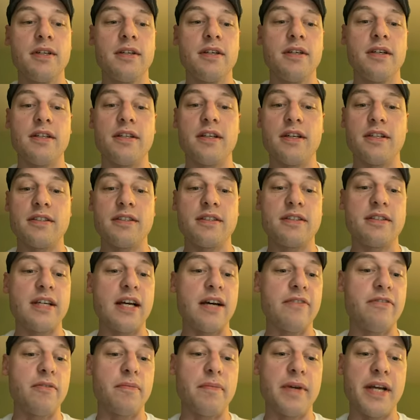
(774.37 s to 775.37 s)
It doesn't
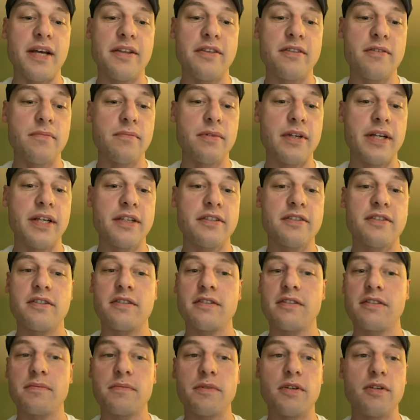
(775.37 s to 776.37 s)
stop for bathroom breaks,
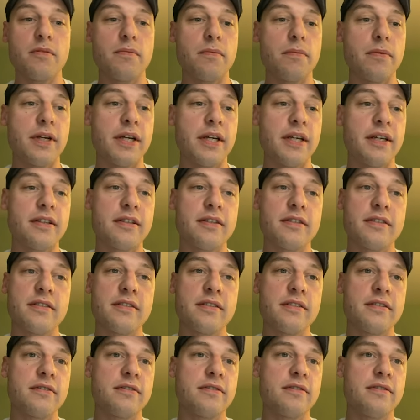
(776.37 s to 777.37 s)
smoke
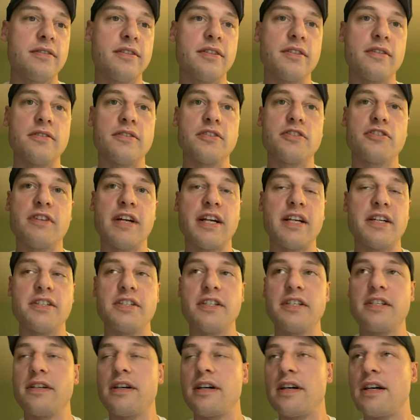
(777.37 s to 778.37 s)
breaks, you know,
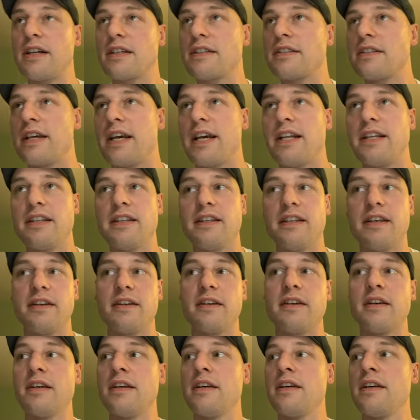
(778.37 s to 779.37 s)
strategy talks,
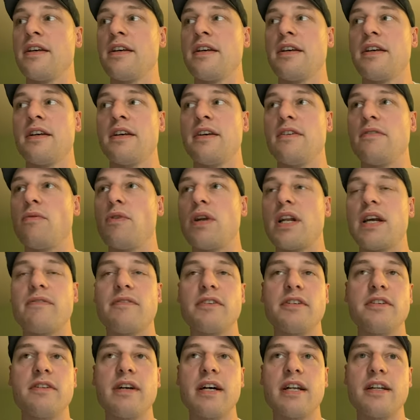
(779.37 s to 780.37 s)
anything. Whatever
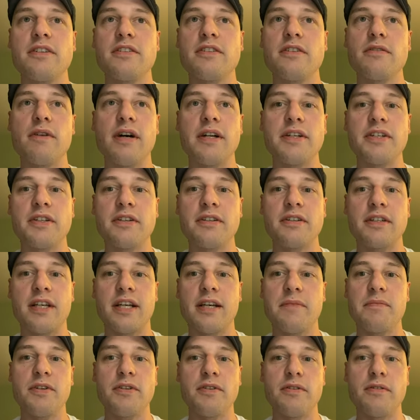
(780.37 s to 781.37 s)
you got to do on your
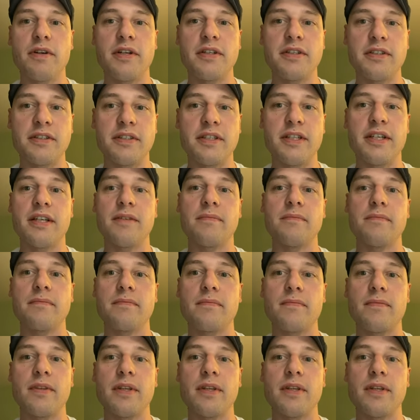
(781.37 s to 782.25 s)
time, you do on your time.